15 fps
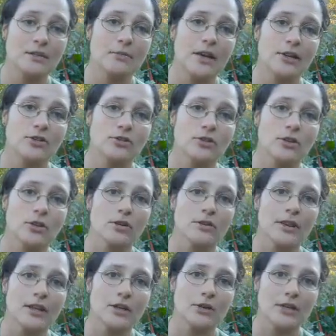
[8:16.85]
make sure
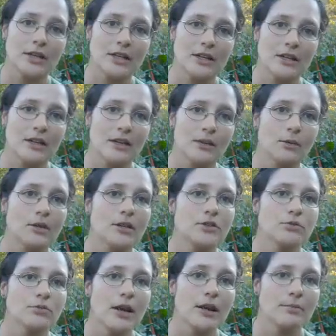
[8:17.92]
that you're eating it when
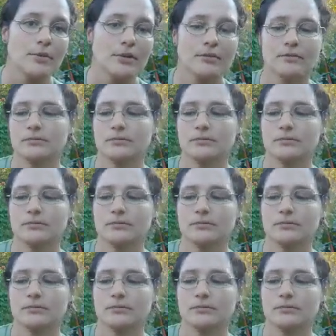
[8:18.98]
it's ripe.